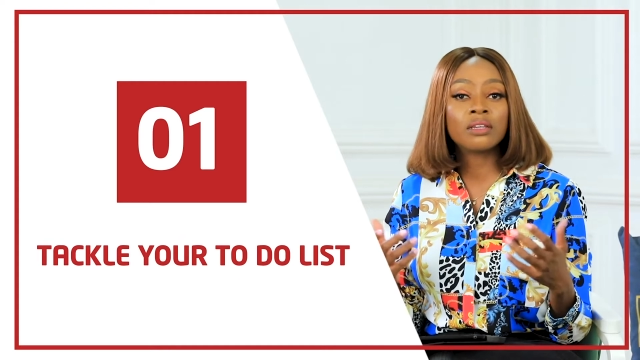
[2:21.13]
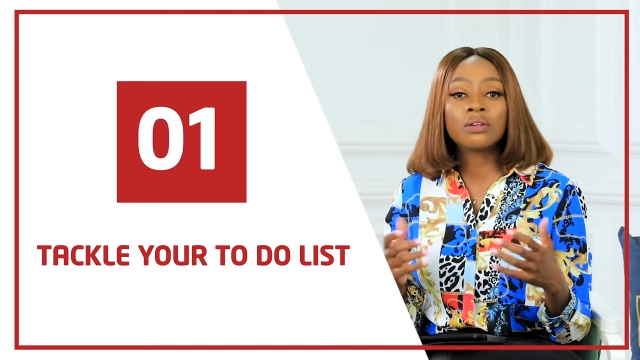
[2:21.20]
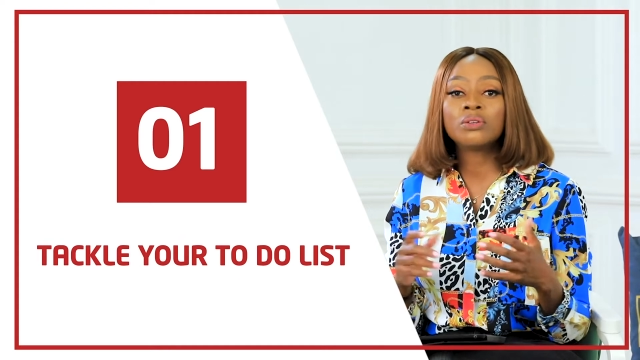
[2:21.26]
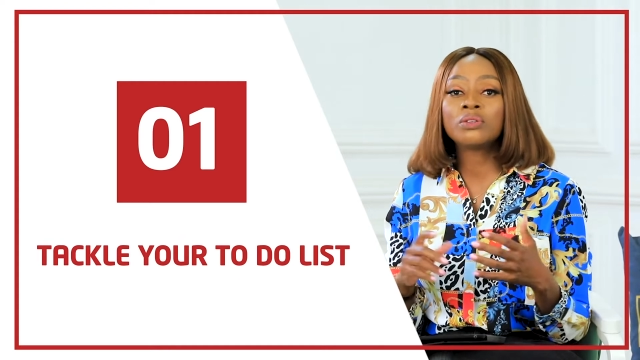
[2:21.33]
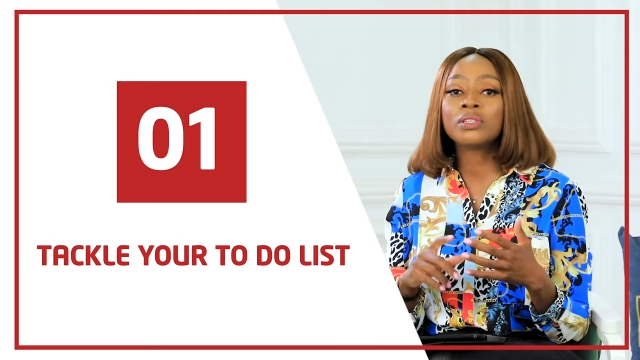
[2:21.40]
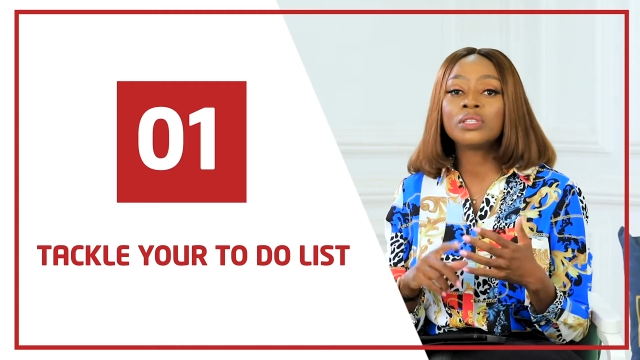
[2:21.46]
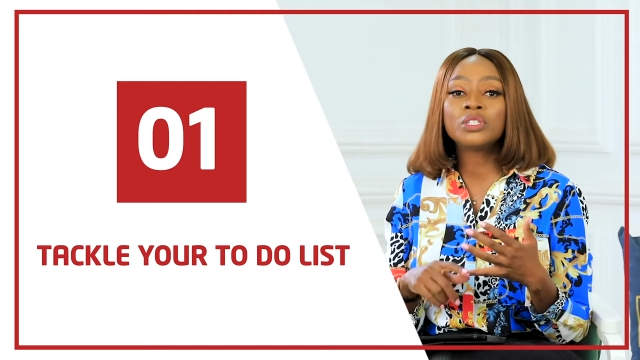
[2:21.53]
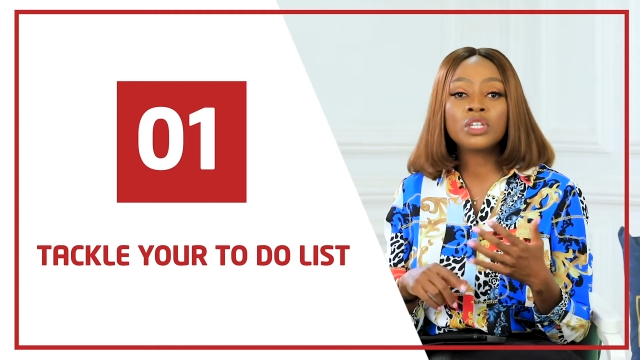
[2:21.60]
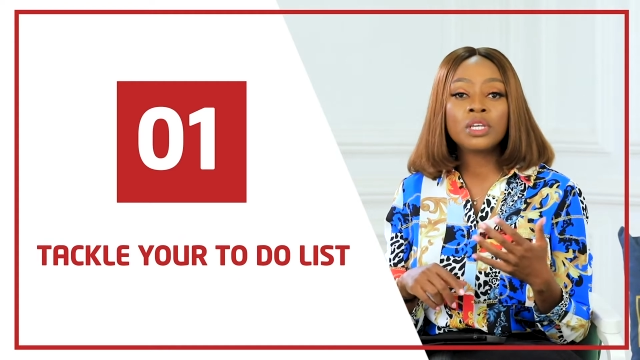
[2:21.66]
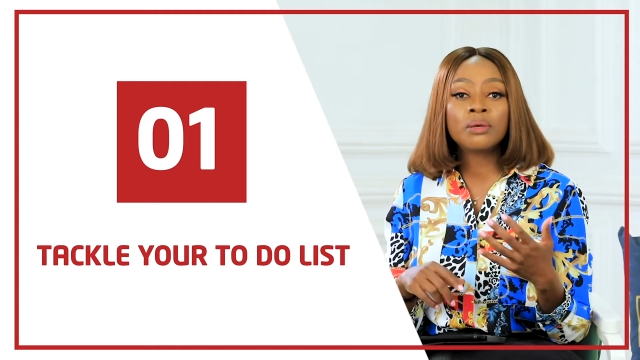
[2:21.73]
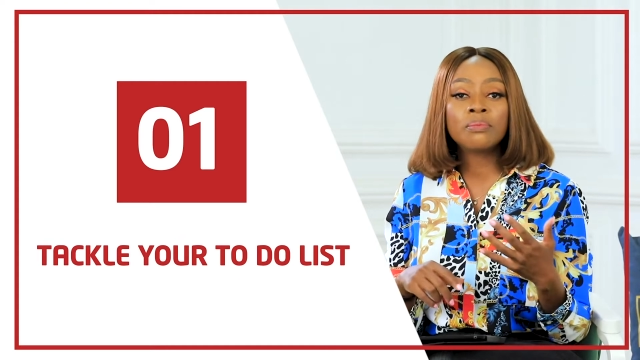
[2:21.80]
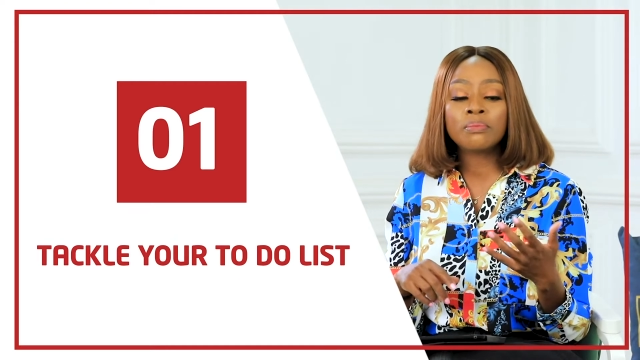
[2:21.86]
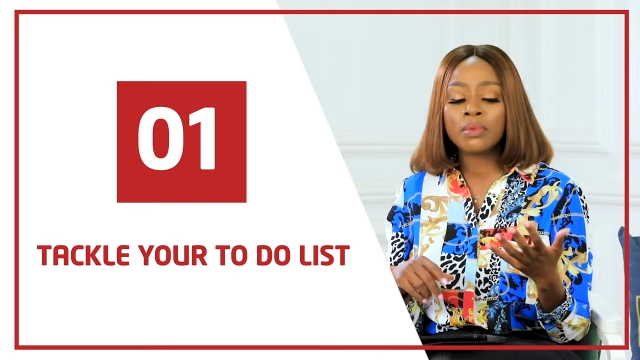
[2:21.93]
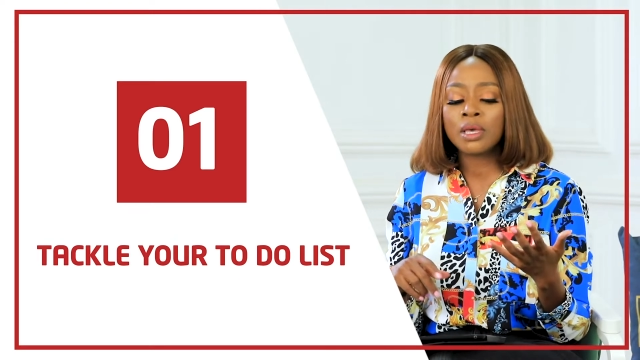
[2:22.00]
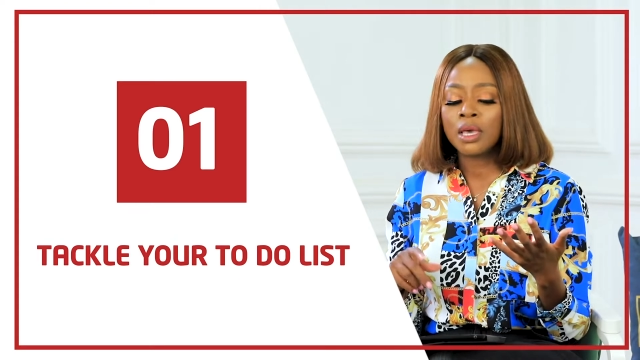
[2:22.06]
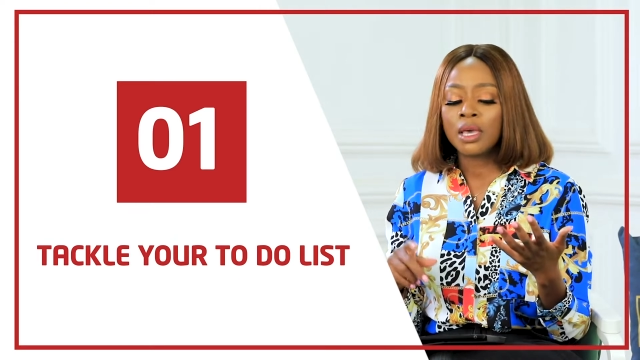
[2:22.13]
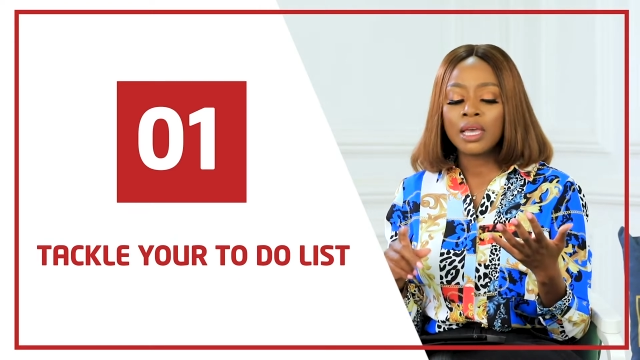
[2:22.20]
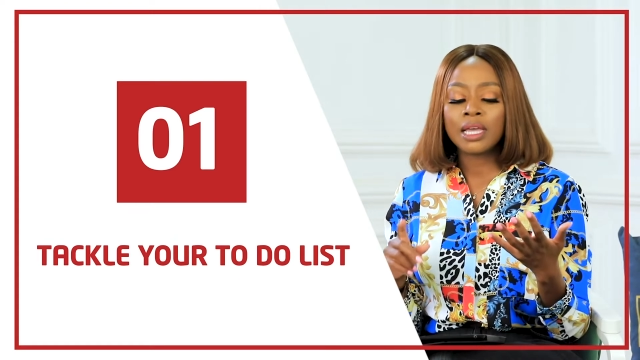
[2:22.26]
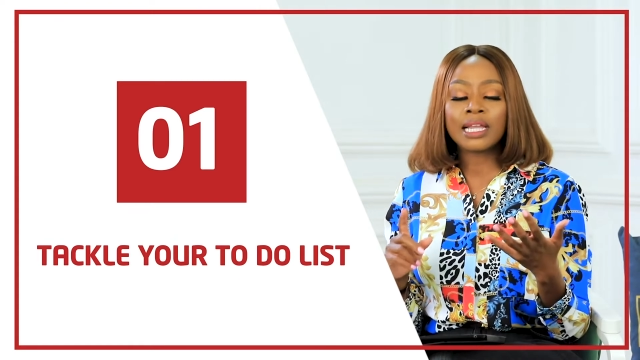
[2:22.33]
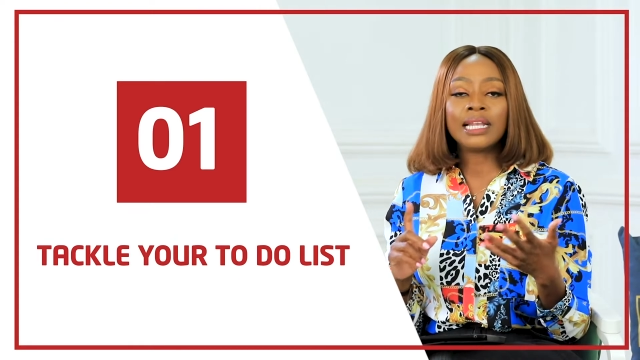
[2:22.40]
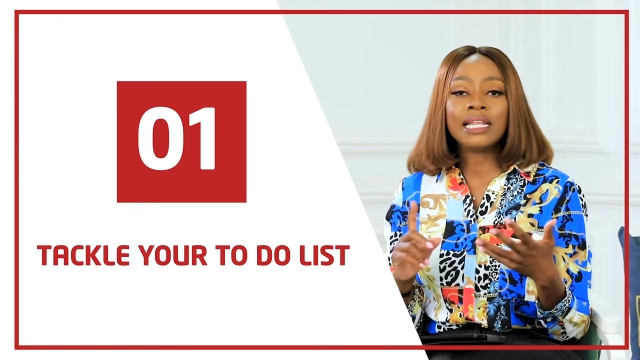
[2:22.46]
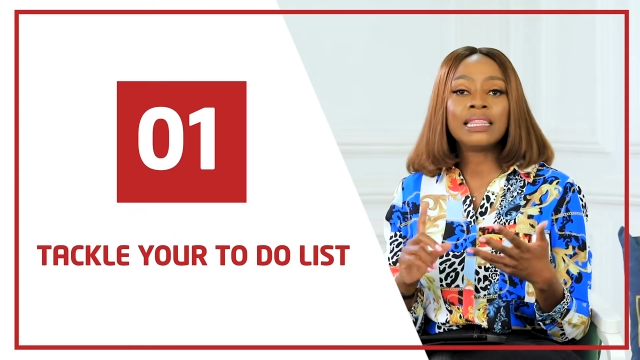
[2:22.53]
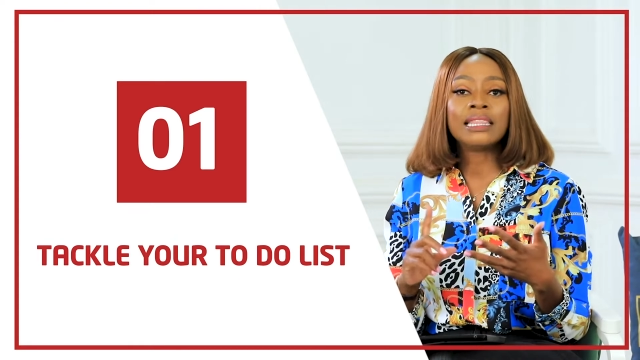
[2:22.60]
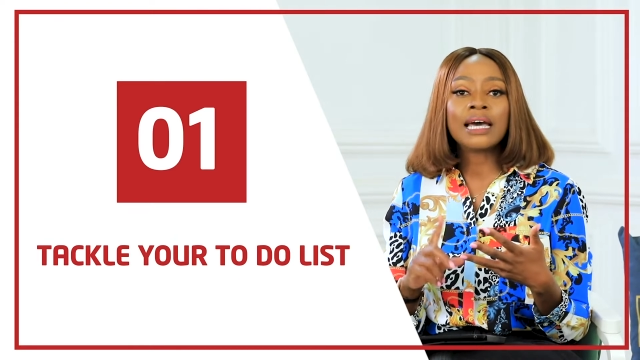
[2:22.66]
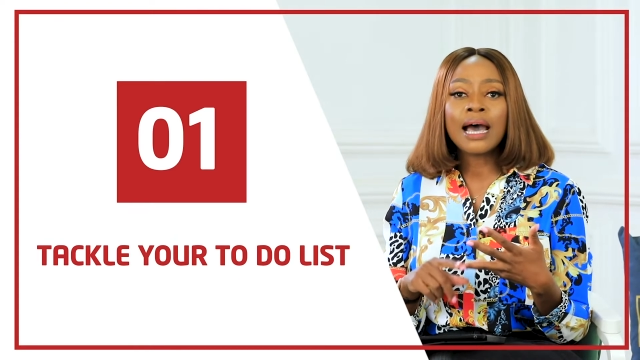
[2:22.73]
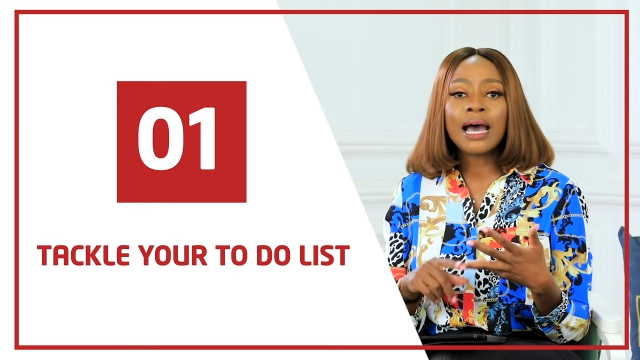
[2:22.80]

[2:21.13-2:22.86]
Go to the gym, clean the